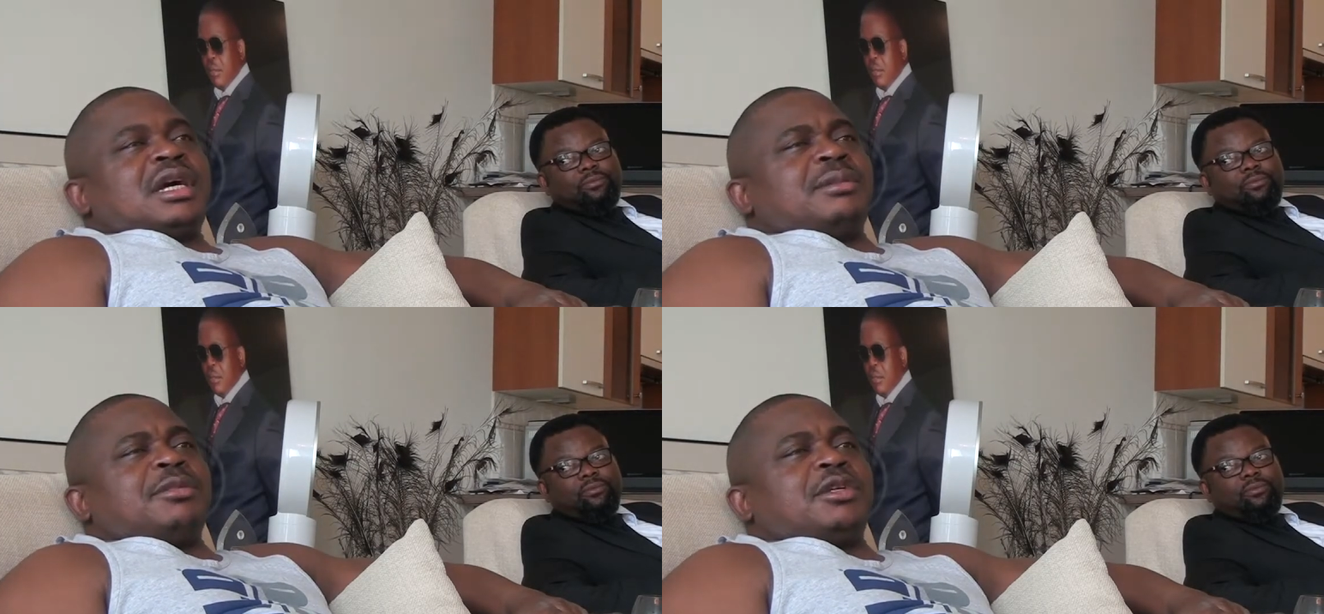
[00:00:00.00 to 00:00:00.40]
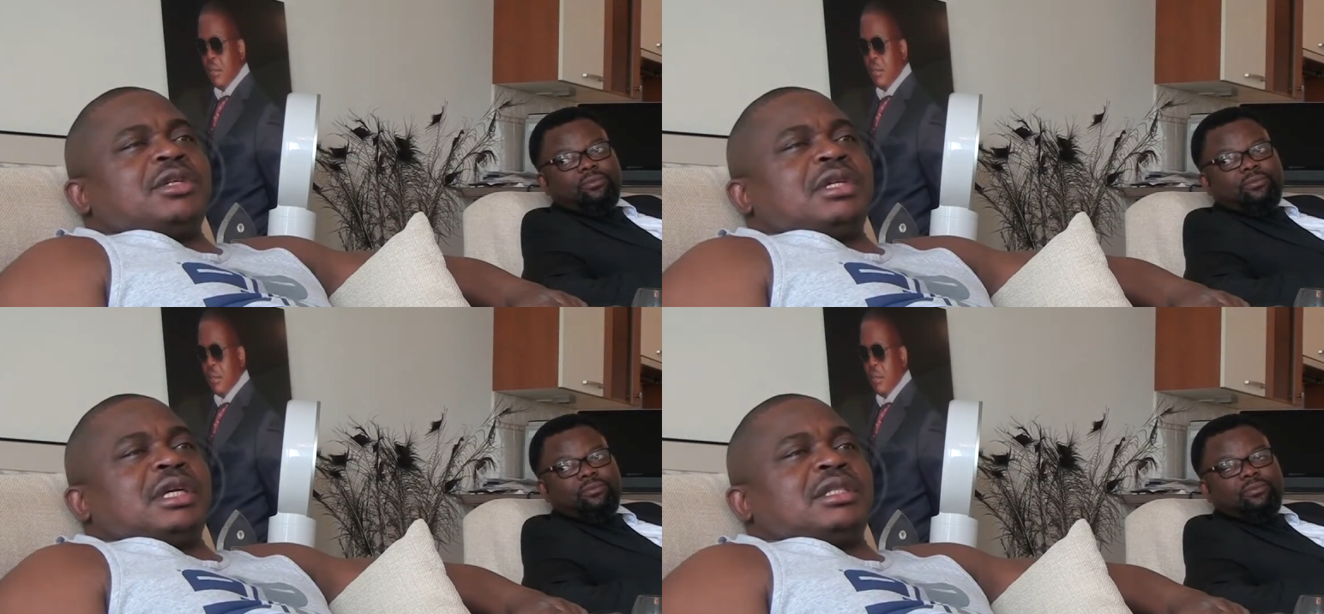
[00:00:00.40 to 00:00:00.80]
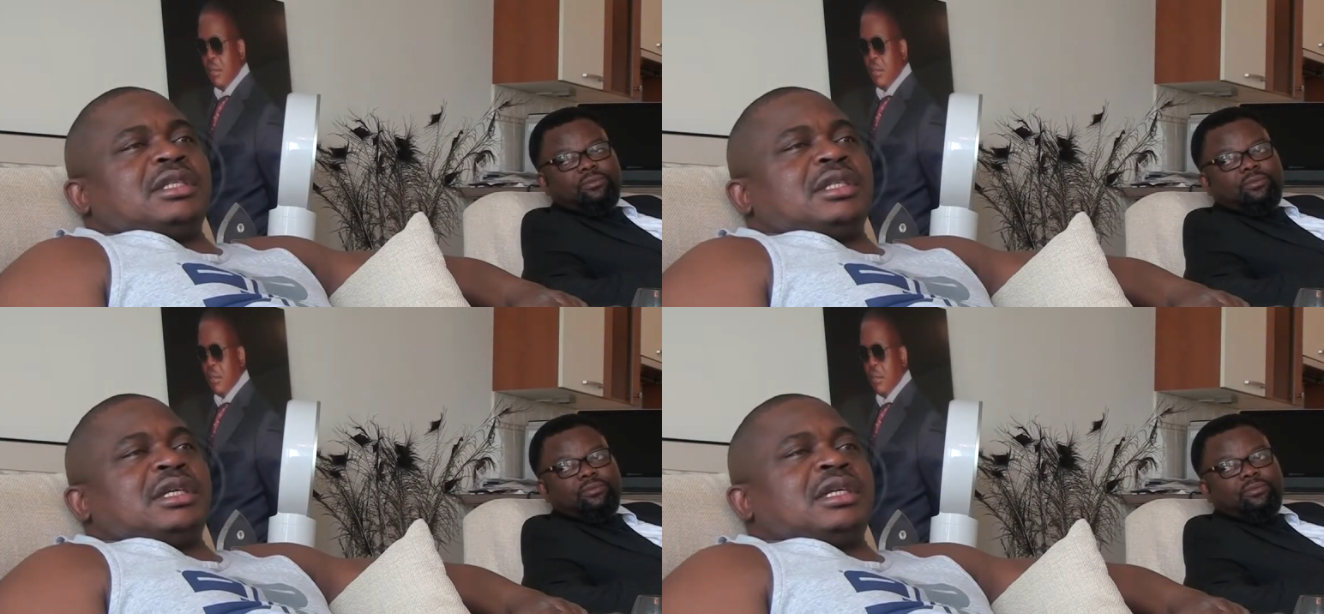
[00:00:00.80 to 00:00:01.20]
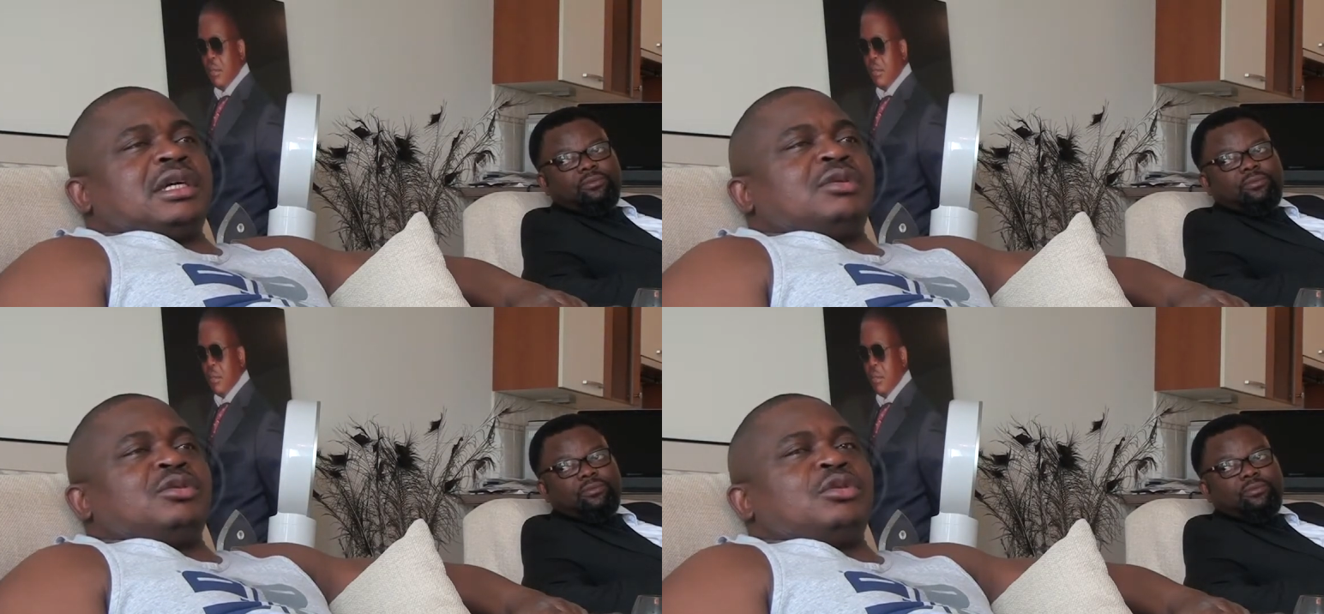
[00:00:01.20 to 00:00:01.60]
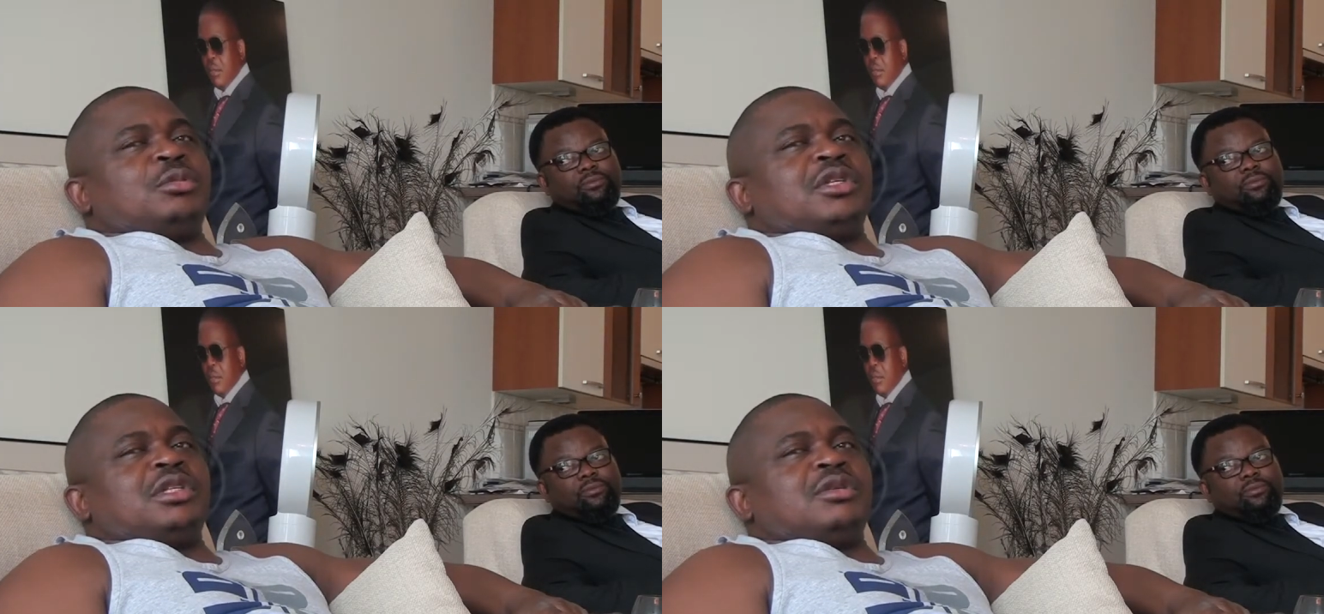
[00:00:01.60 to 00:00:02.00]
Speaker 1: I'm not regretting, and I owe
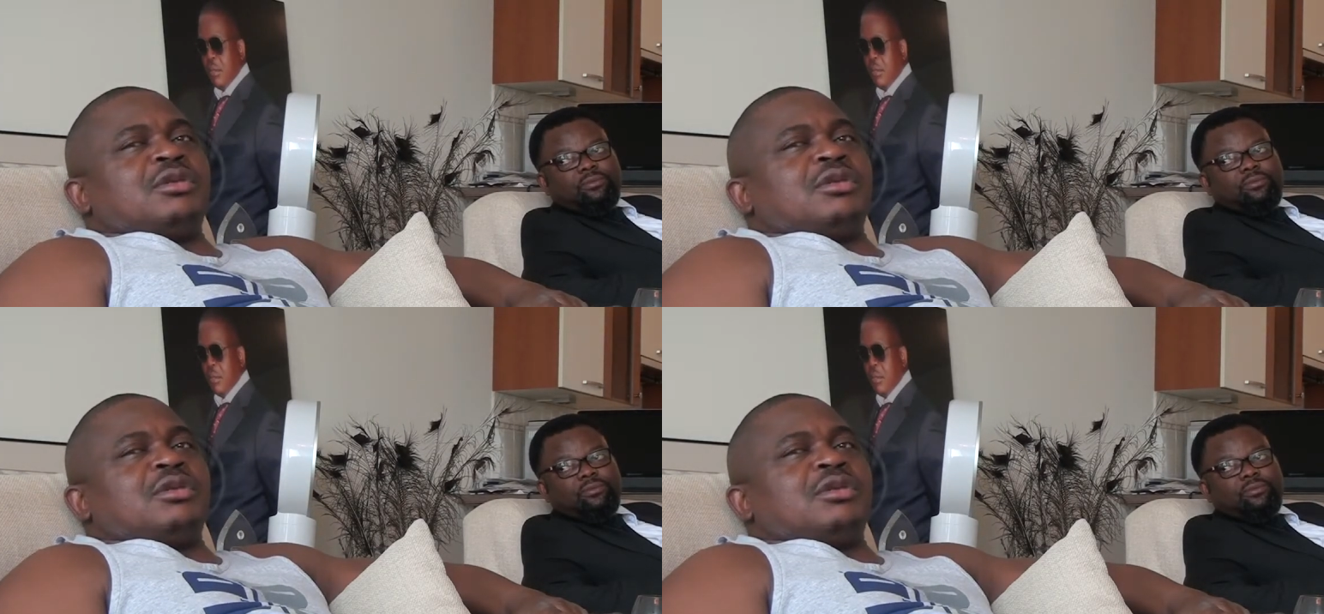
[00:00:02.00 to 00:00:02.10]
nobody